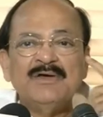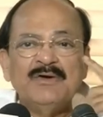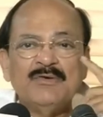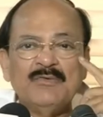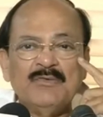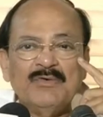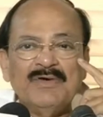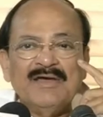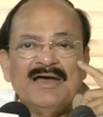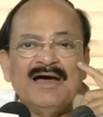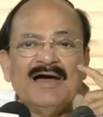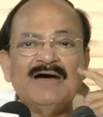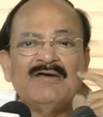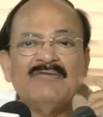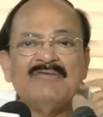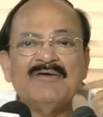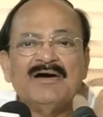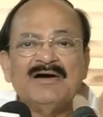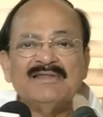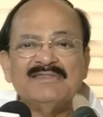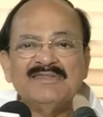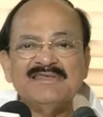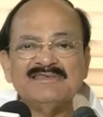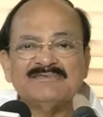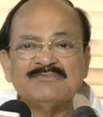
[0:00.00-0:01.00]
We have uh,
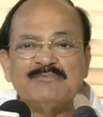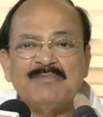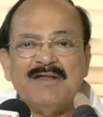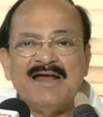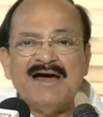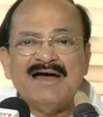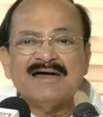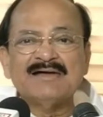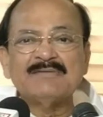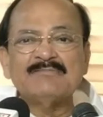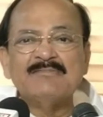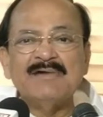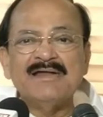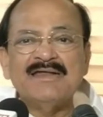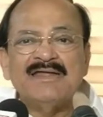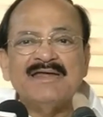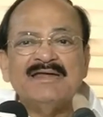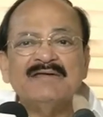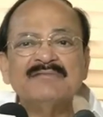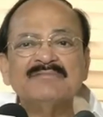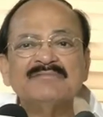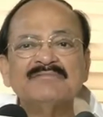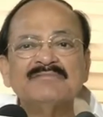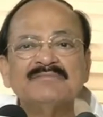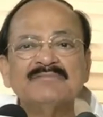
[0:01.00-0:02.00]
this black
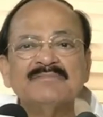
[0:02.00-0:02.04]
money